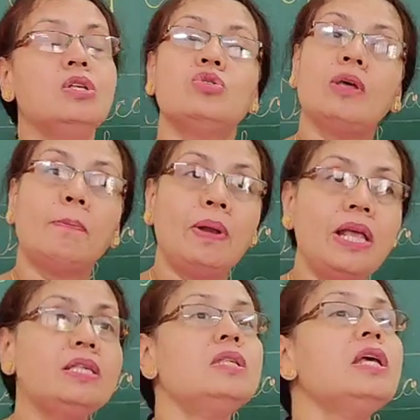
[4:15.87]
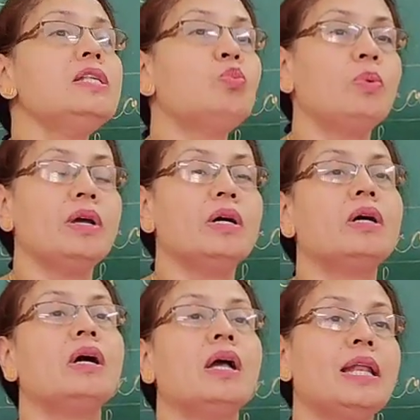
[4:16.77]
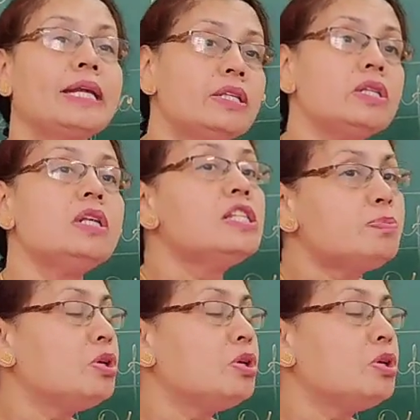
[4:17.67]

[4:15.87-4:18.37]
So the places where electricity is